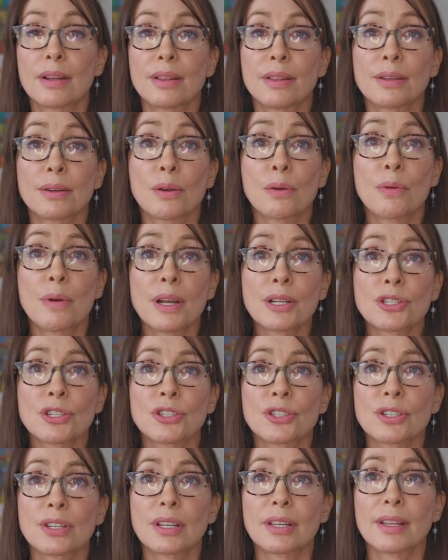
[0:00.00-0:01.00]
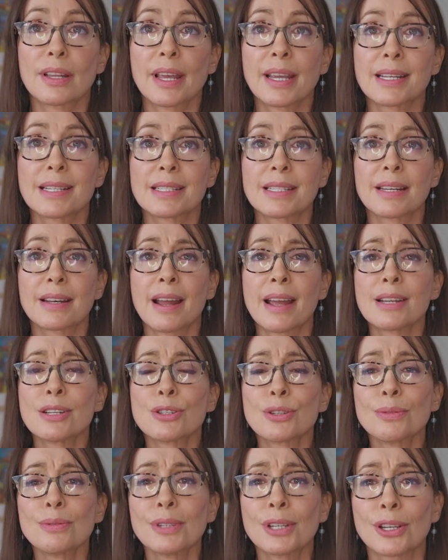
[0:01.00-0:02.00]
the question, like, did I
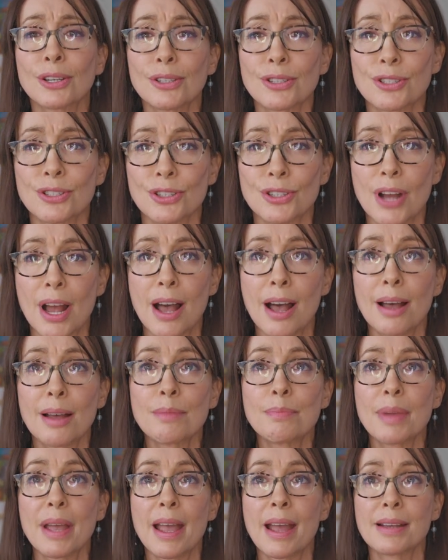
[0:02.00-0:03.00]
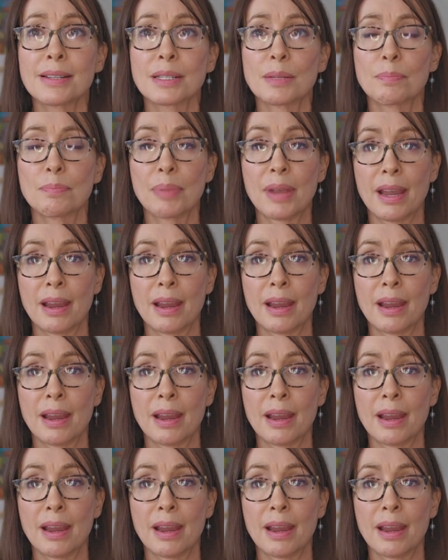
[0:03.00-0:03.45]
do a good job as a